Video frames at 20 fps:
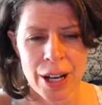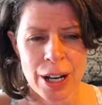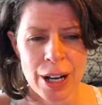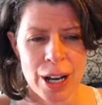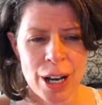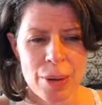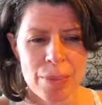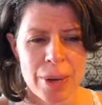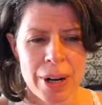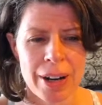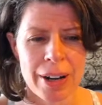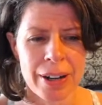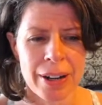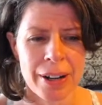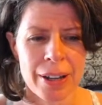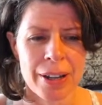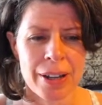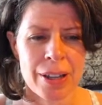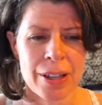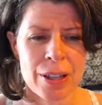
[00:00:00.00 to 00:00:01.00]
among
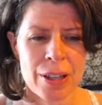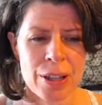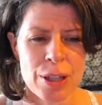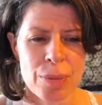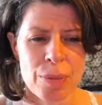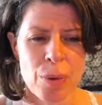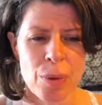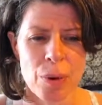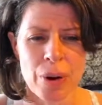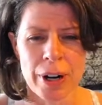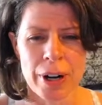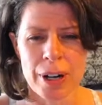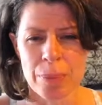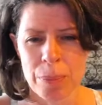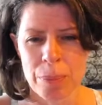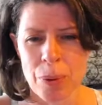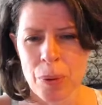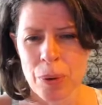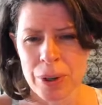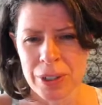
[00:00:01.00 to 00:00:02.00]
the more
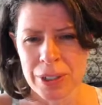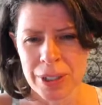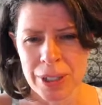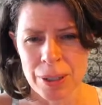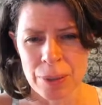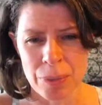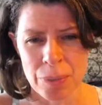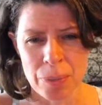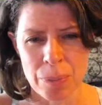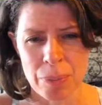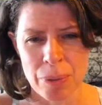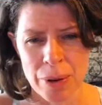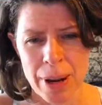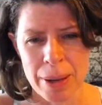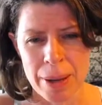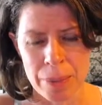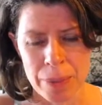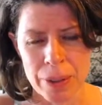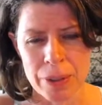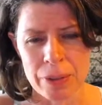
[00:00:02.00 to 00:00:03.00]
important
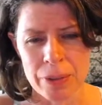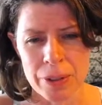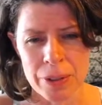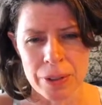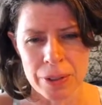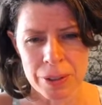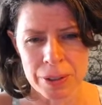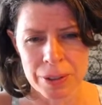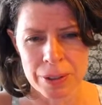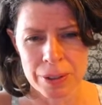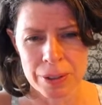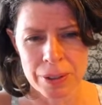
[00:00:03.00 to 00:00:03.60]
prime movers.